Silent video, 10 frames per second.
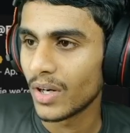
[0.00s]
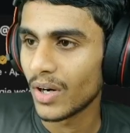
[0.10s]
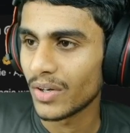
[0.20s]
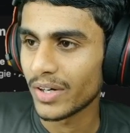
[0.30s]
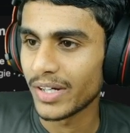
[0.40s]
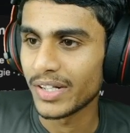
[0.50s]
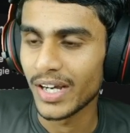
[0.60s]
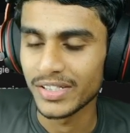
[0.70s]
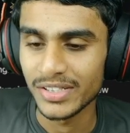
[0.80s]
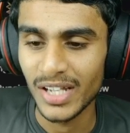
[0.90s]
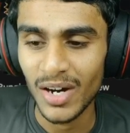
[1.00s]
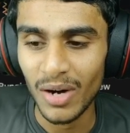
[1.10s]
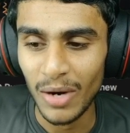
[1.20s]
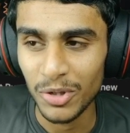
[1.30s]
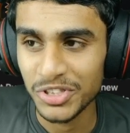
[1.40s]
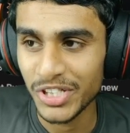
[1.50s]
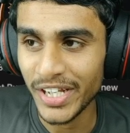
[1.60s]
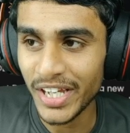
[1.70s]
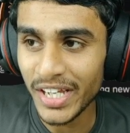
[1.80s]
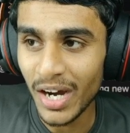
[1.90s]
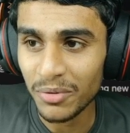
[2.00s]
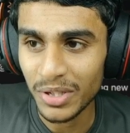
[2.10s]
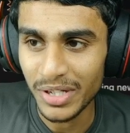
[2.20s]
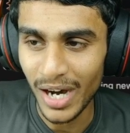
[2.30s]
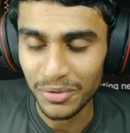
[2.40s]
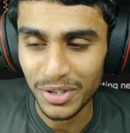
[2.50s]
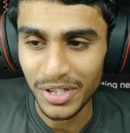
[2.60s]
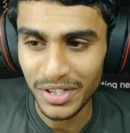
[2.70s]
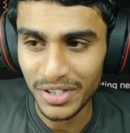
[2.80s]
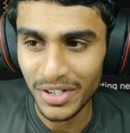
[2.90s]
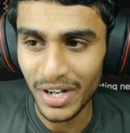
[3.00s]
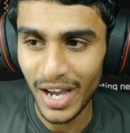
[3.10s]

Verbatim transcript: Alright guys, now I was checking out the down detector,